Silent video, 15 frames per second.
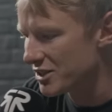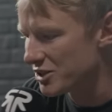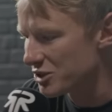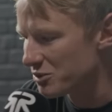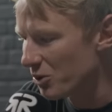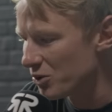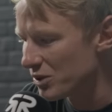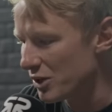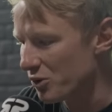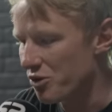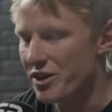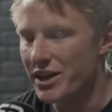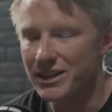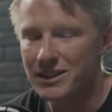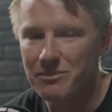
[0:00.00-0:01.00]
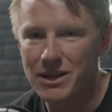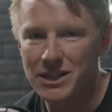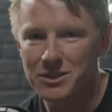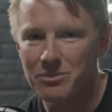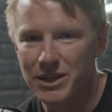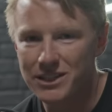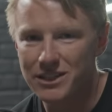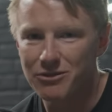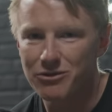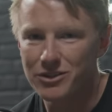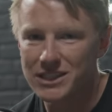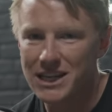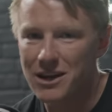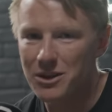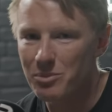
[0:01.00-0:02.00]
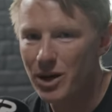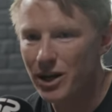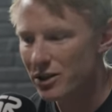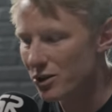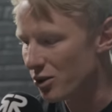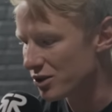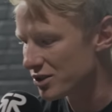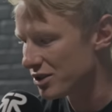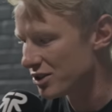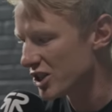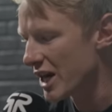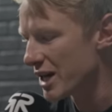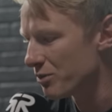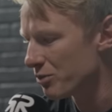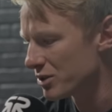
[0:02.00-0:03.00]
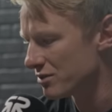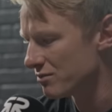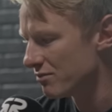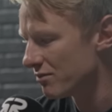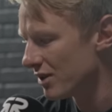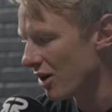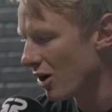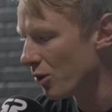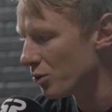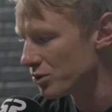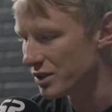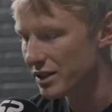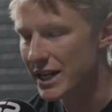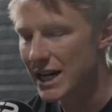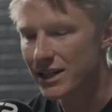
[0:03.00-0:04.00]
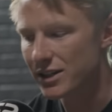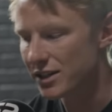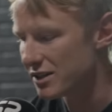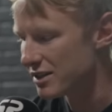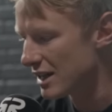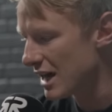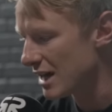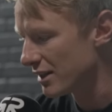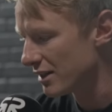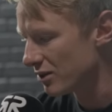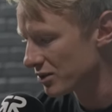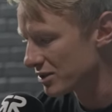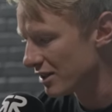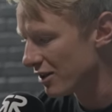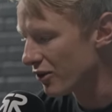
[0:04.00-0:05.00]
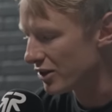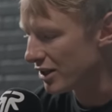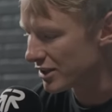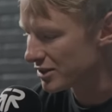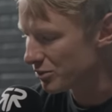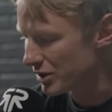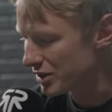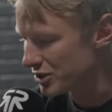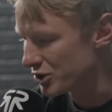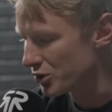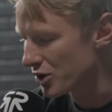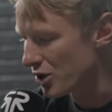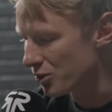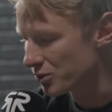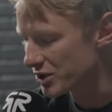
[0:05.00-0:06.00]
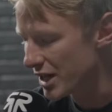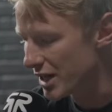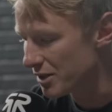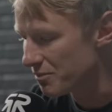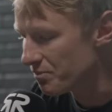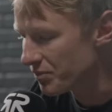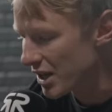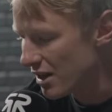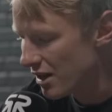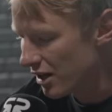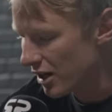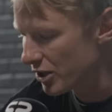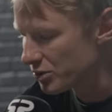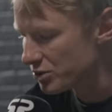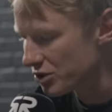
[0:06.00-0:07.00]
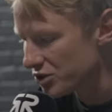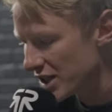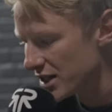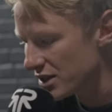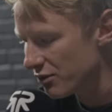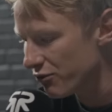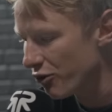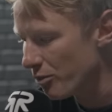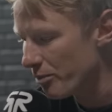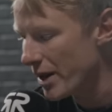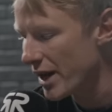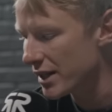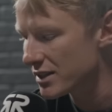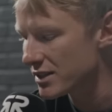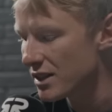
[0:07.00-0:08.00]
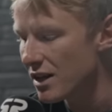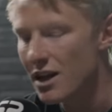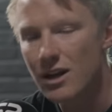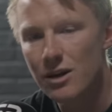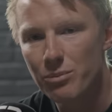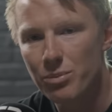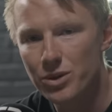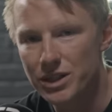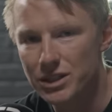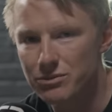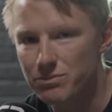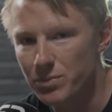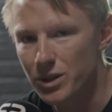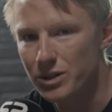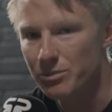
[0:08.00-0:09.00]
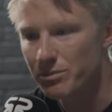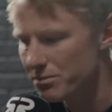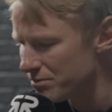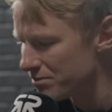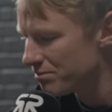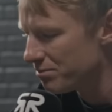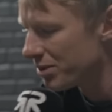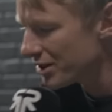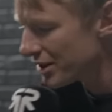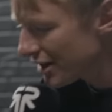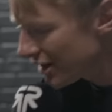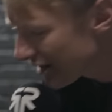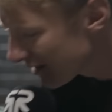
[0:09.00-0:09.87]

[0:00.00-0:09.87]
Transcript: it's a small little thing that makes a big difference to how the bike looks. The chain was old and knackered, and it looks a lot nicer with this new gold chain. I also changed the foot pegs, put these Bonamici